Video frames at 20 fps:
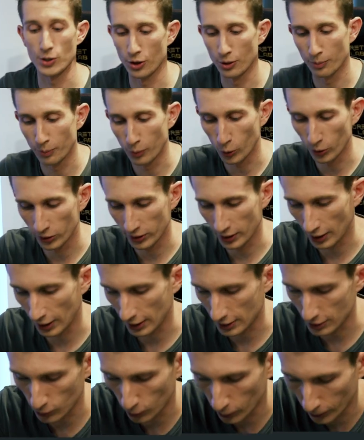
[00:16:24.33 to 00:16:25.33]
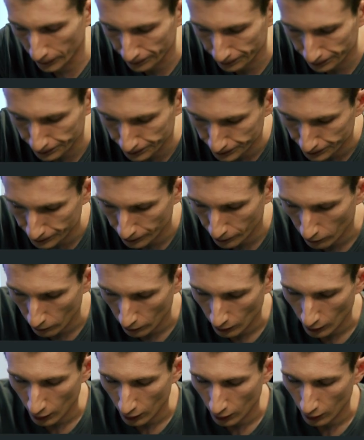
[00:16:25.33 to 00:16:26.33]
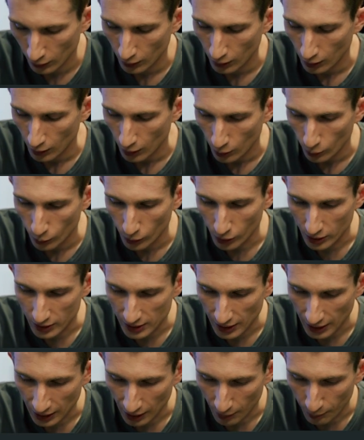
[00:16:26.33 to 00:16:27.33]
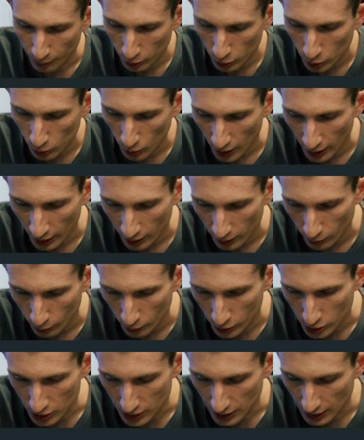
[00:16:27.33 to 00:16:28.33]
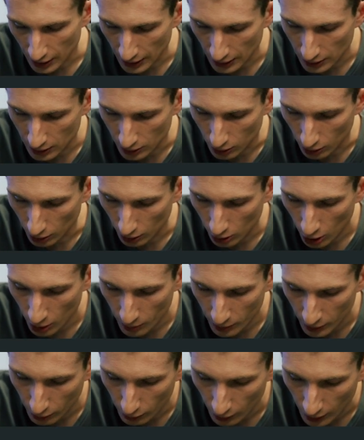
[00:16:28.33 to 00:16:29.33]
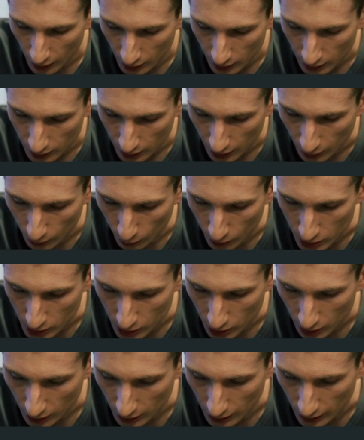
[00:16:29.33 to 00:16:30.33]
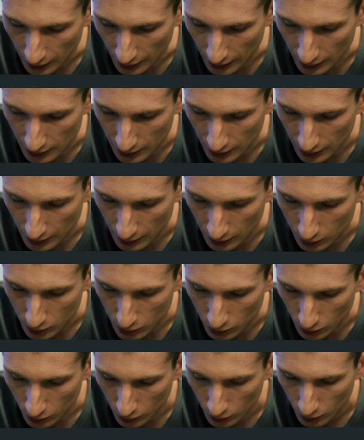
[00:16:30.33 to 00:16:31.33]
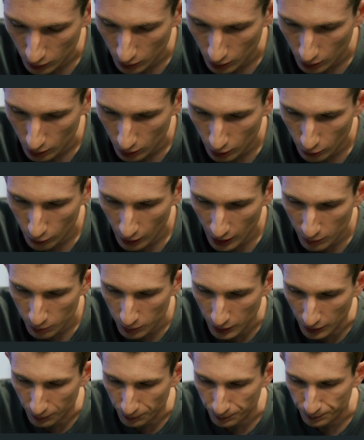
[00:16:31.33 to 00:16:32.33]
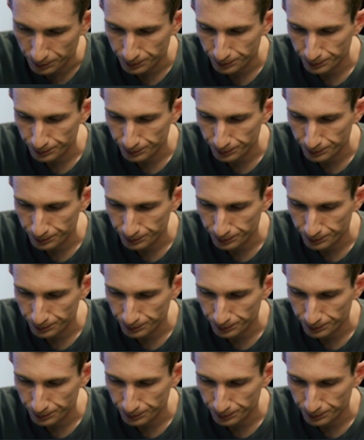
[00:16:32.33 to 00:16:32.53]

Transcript: on the board that I saw. We're going to take our blue wire, which is connected to the common ground, and we're just going to connect it into the ground pin.